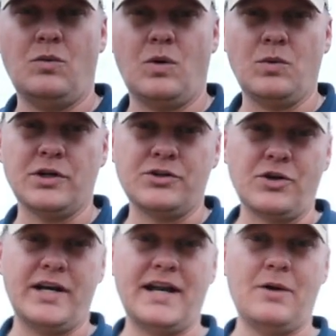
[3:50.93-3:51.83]
What we're going to
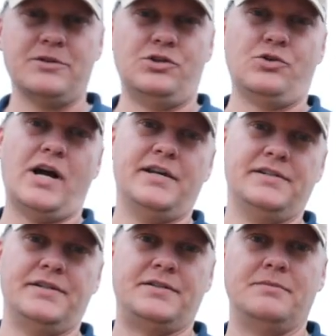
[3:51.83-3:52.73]
try now is a dry
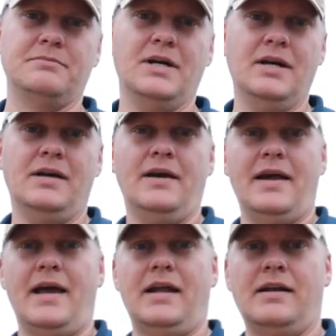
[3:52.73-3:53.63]
system.
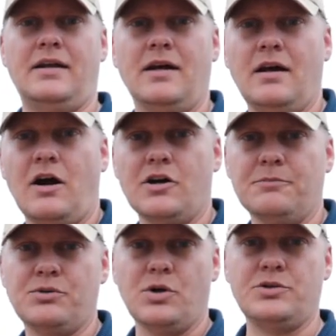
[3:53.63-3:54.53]
And our
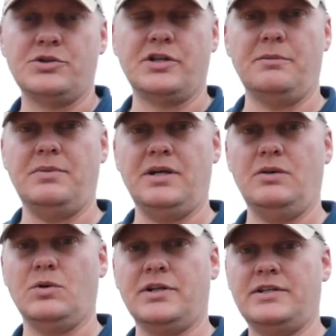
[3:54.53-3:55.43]
approach is going to
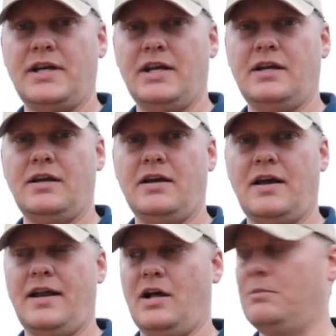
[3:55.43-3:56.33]
be, we're going to take
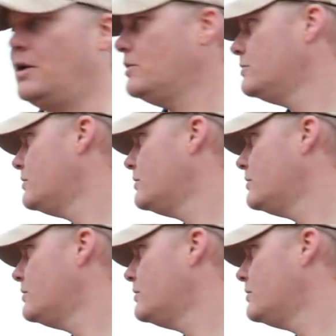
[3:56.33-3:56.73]
an elbow.